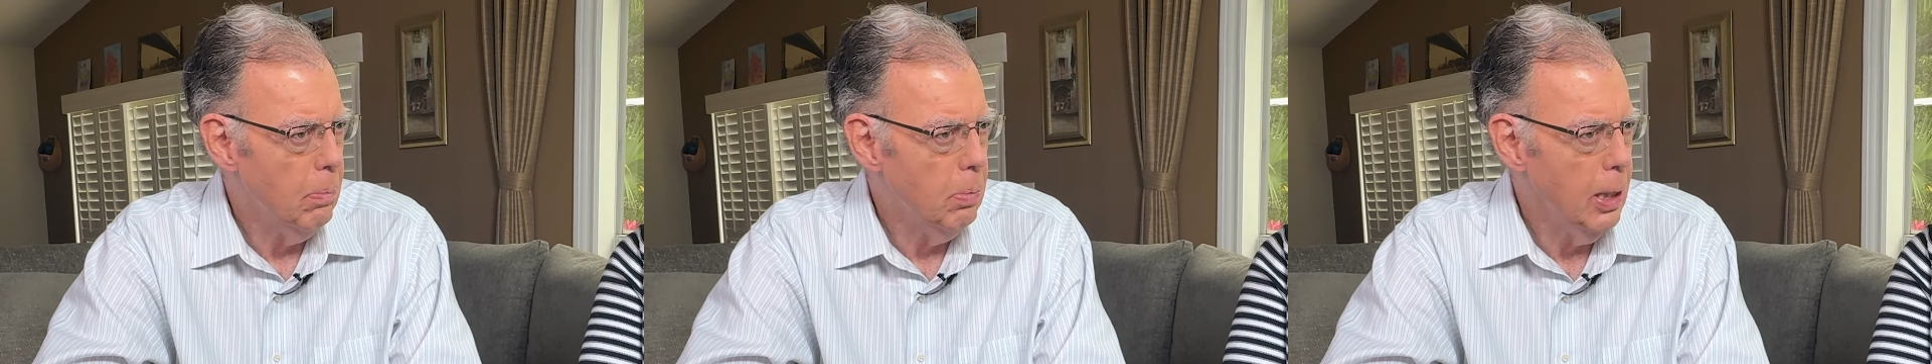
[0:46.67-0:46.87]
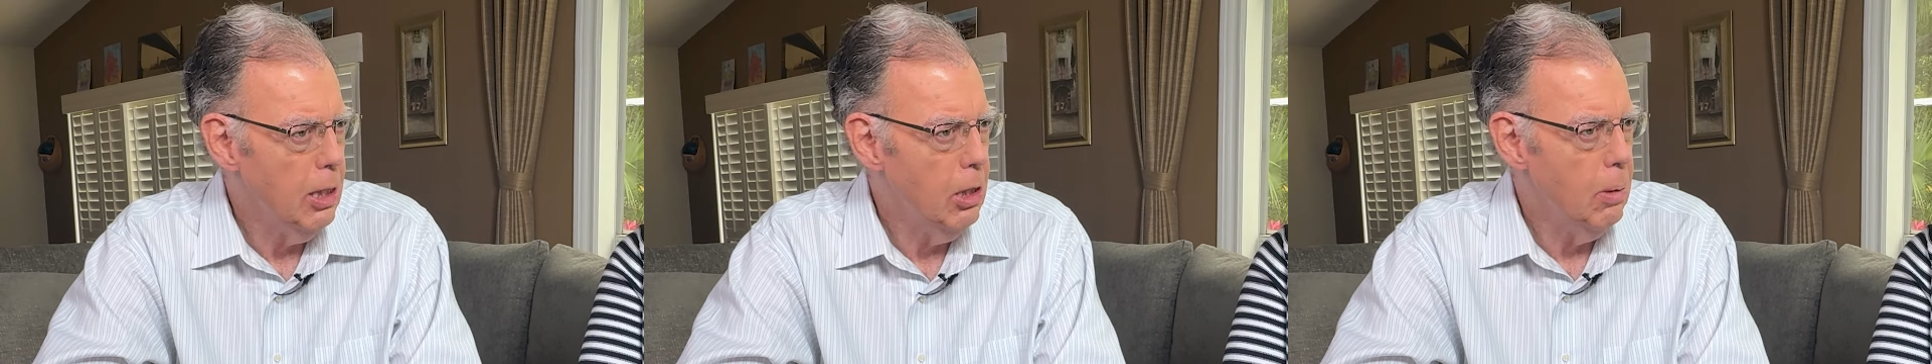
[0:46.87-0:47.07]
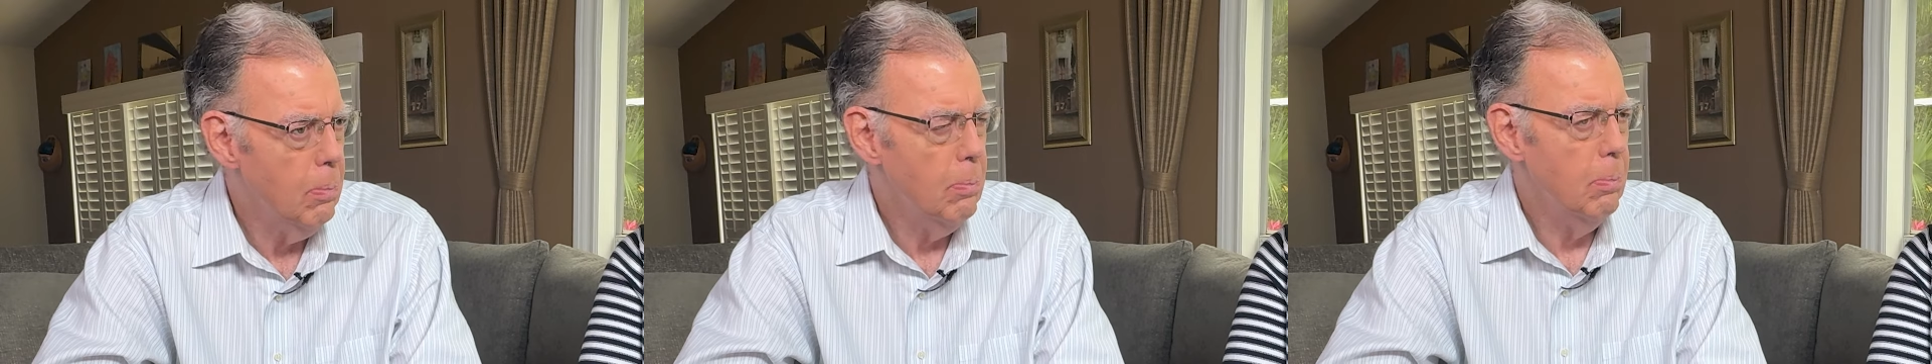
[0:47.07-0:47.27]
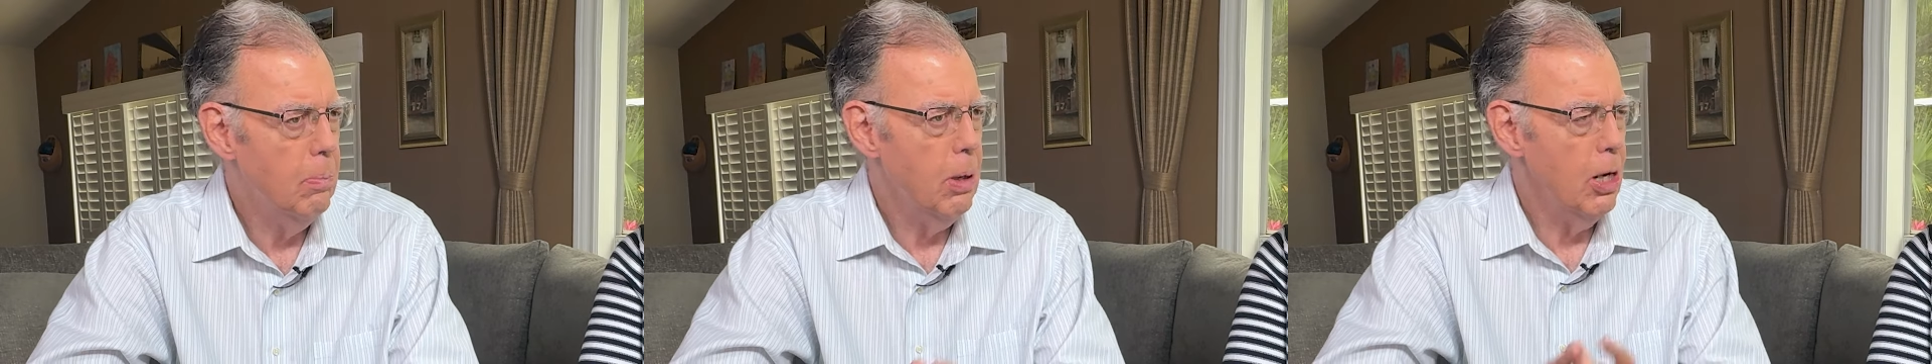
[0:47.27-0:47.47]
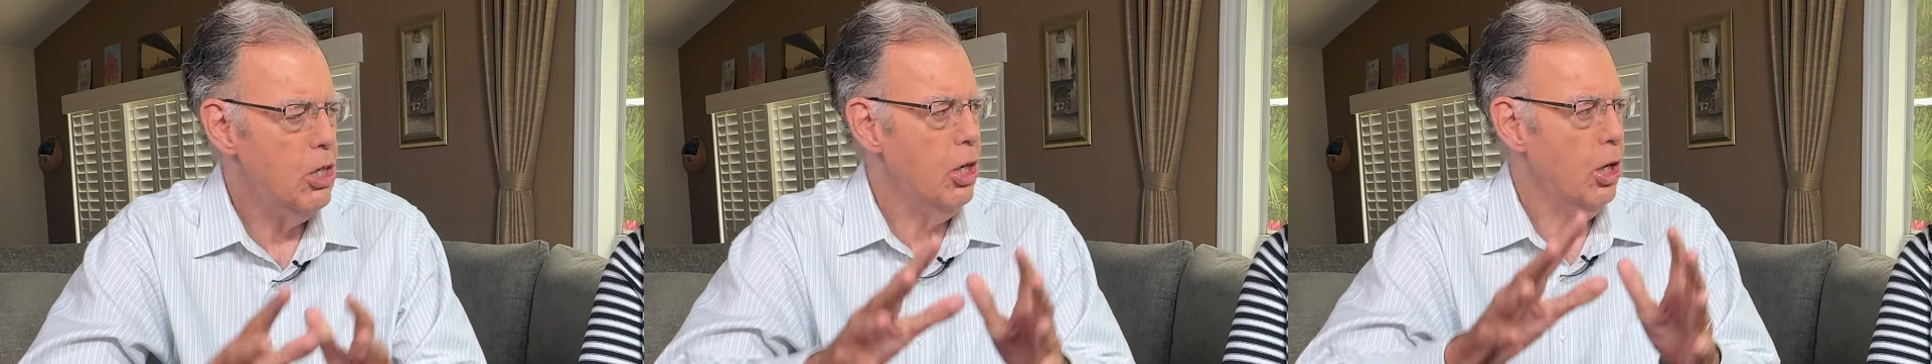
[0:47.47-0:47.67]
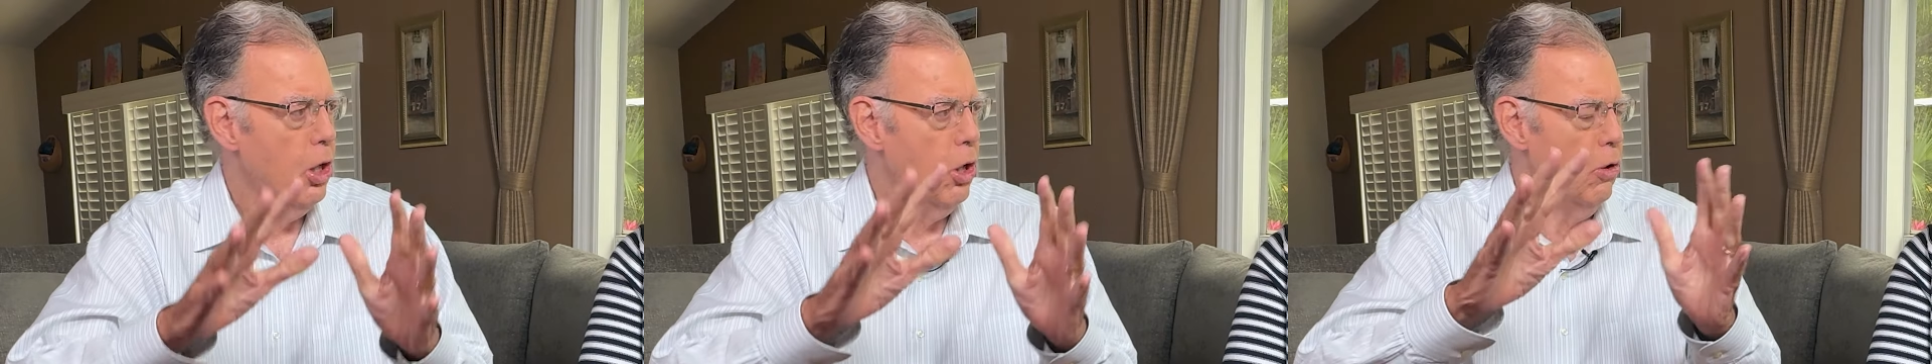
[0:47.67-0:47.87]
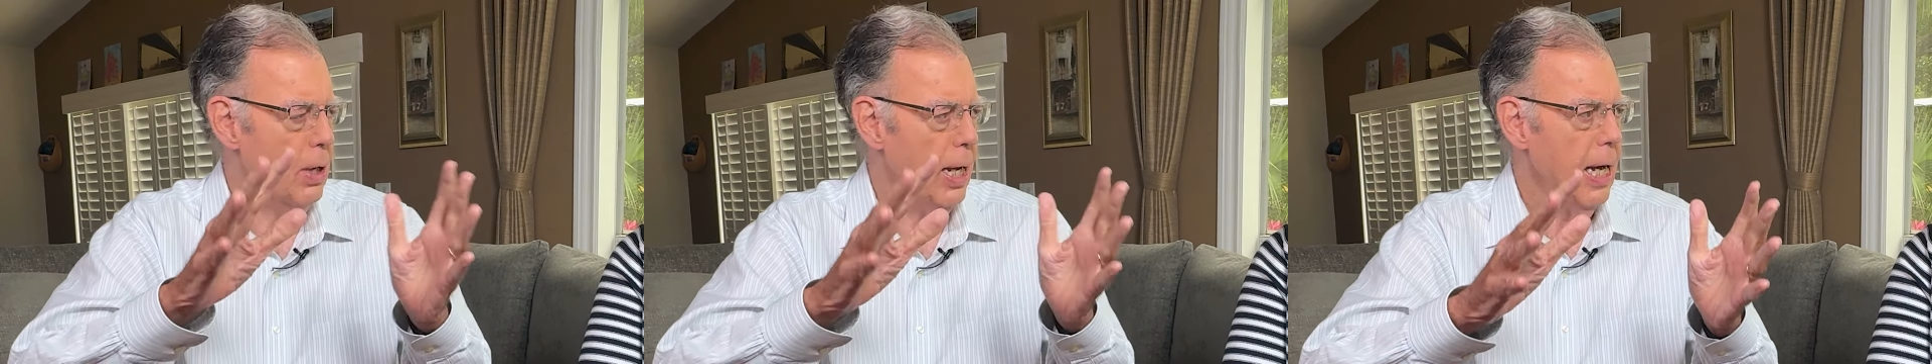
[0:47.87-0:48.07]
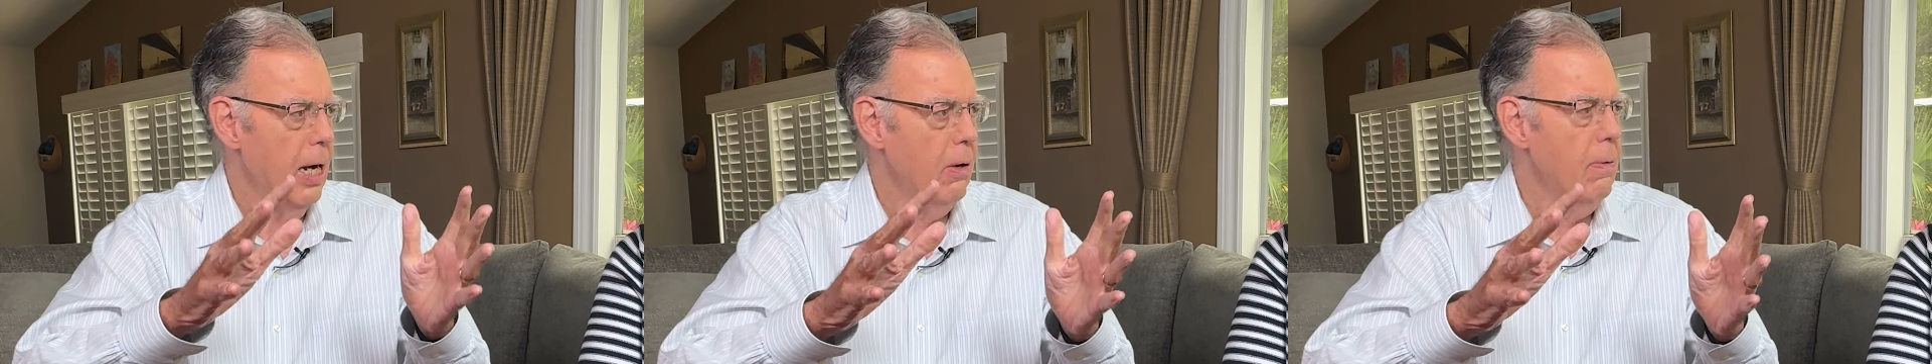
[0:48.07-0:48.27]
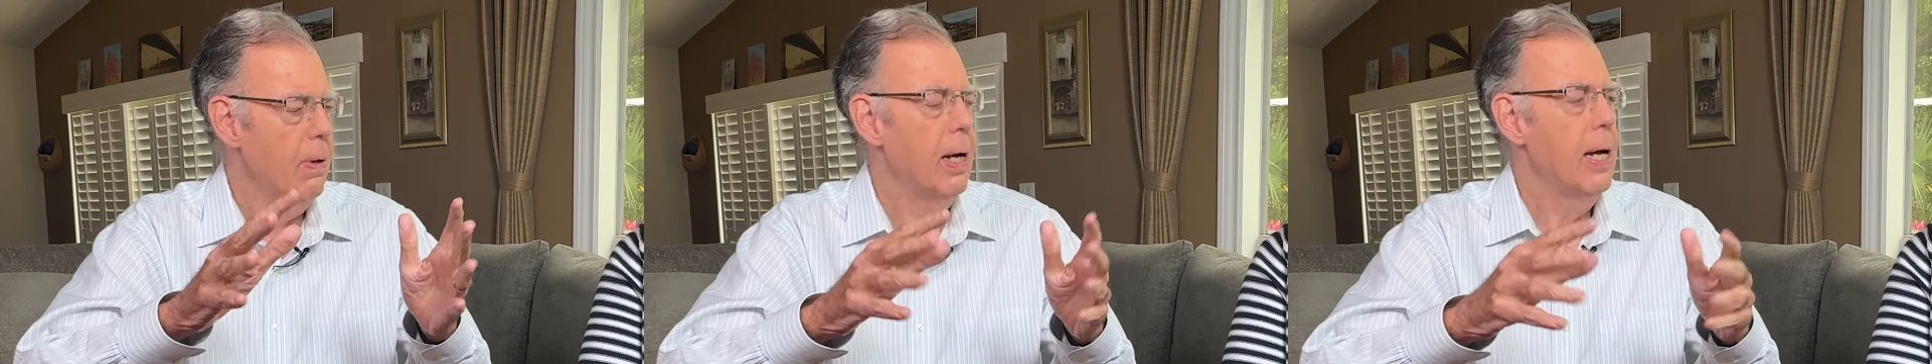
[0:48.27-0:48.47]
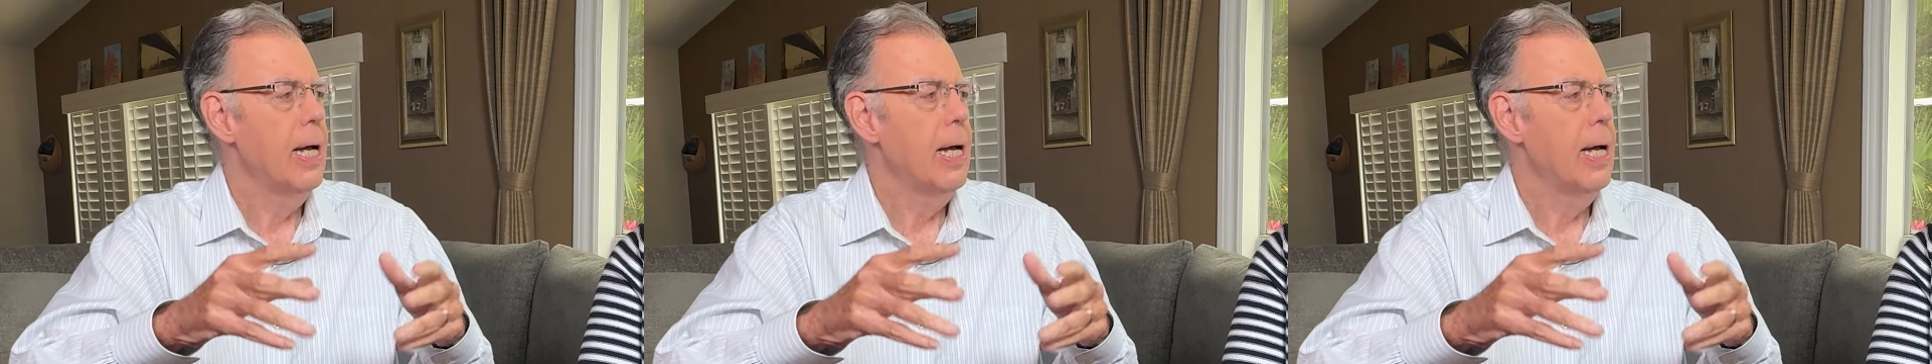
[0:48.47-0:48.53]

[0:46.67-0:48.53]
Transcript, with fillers: blood pressure to go down